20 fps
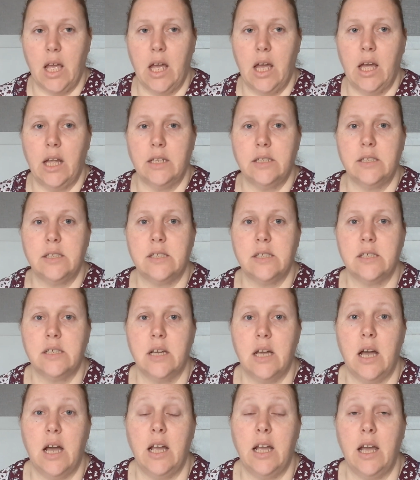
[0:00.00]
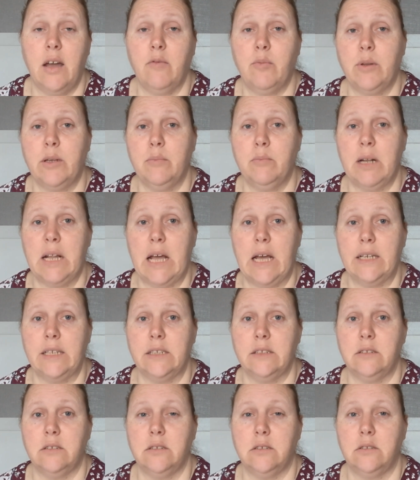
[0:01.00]
And I have been
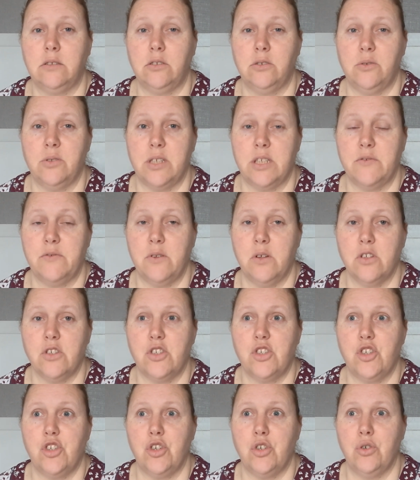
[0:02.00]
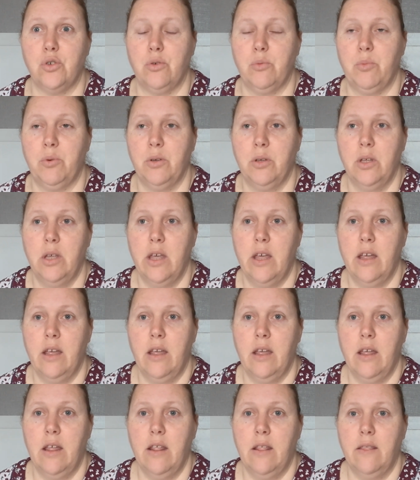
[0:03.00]
planning to do this Flosstube
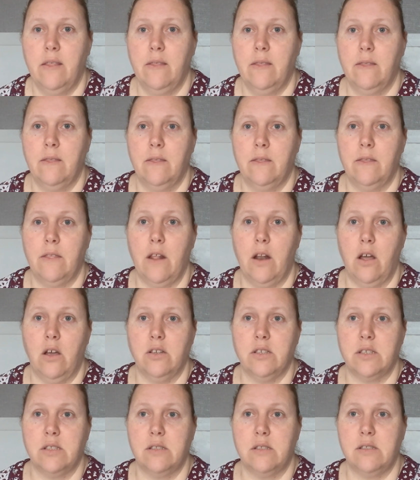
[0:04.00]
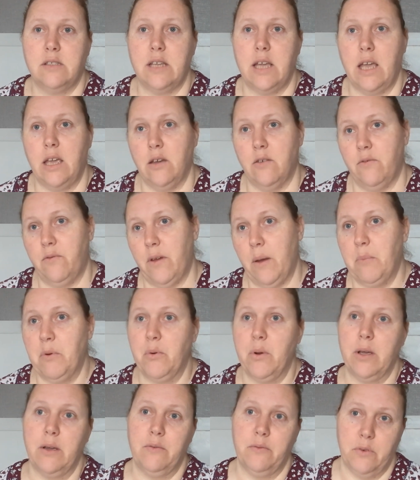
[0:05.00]
the last day of
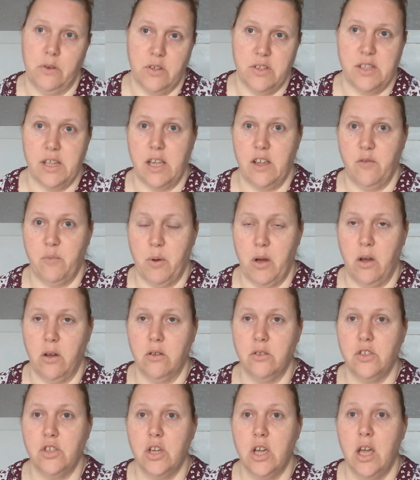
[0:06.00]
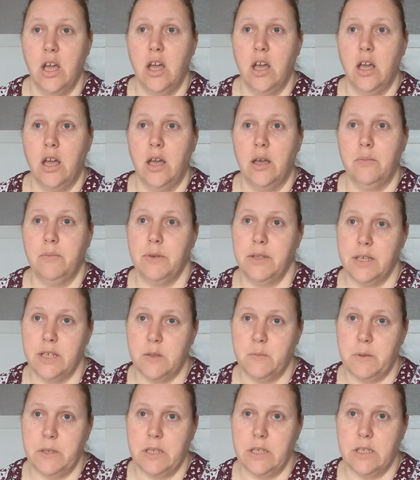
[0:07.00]
February, 1st day of March. But
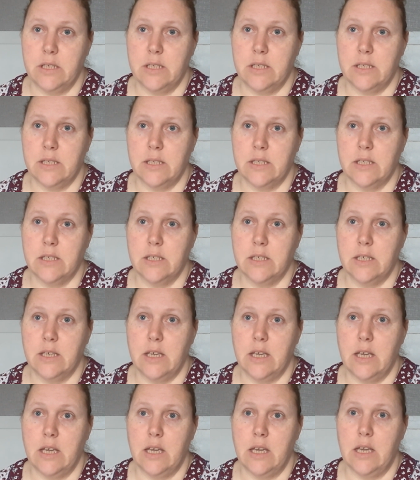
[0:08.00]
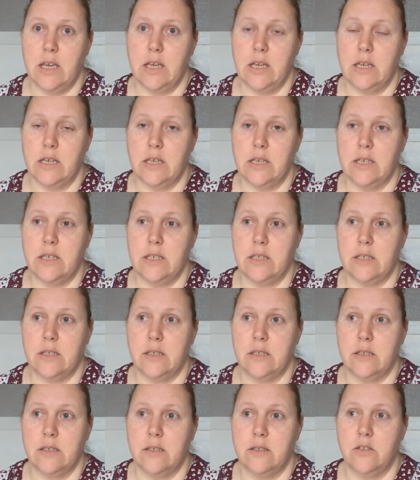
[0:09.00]
this piece
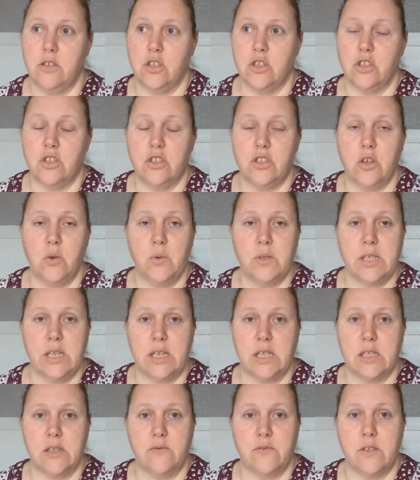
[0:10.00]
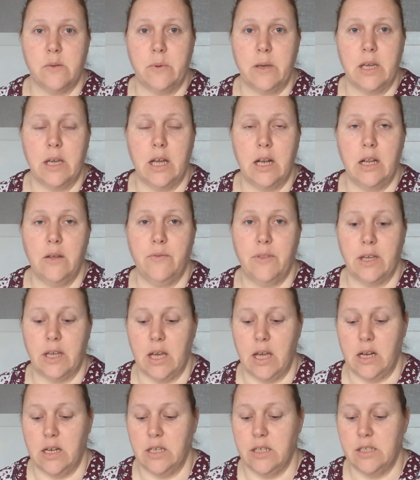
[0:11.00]
is just so addictive to me. I love the
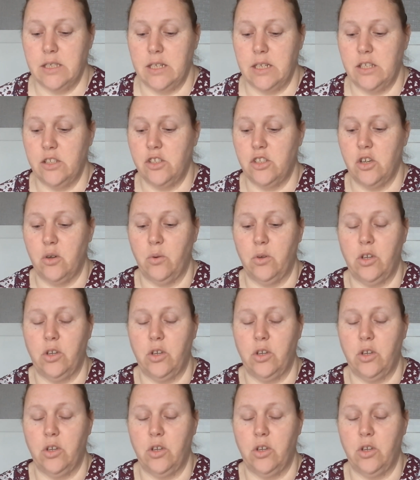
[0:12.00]
colours and it's so